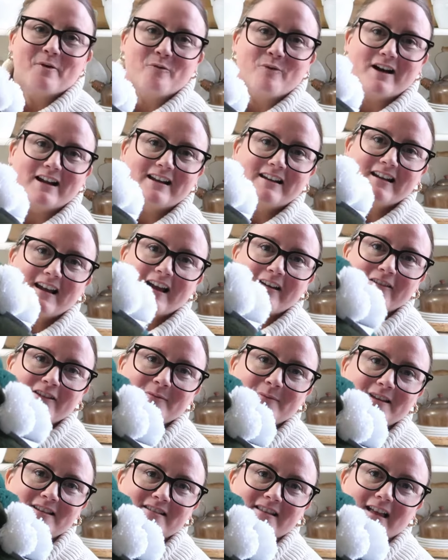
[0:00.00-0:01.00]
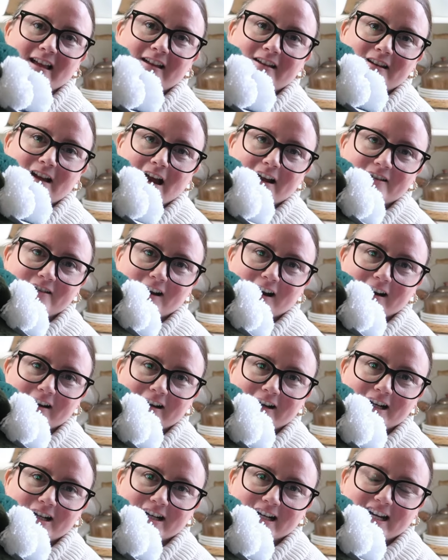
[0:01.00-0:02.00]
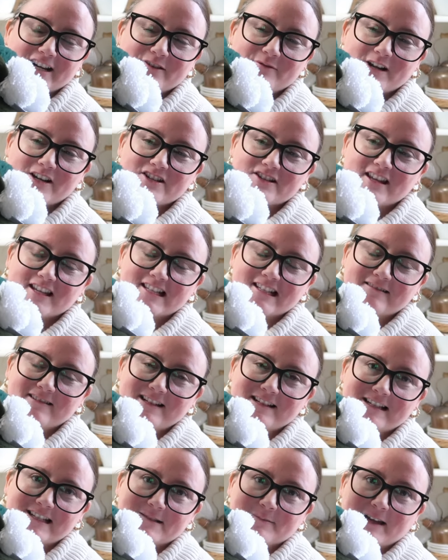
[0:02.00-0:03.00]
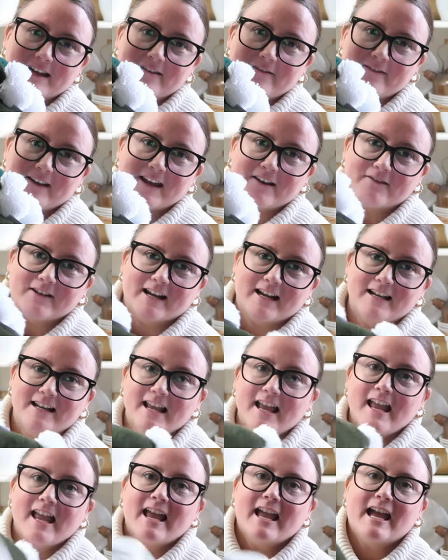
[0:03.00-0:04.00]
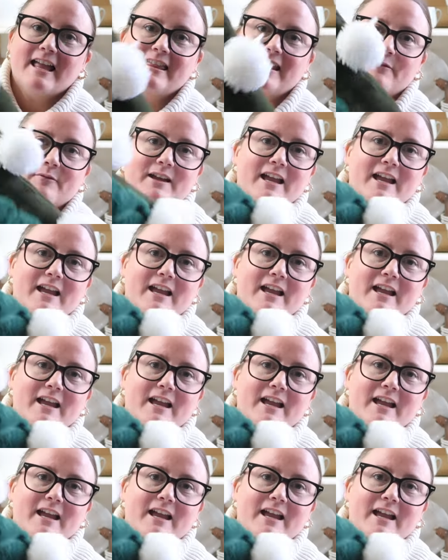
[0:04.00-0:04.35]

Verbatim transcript: but one of them is like a darker green, which this one is my favorite. And then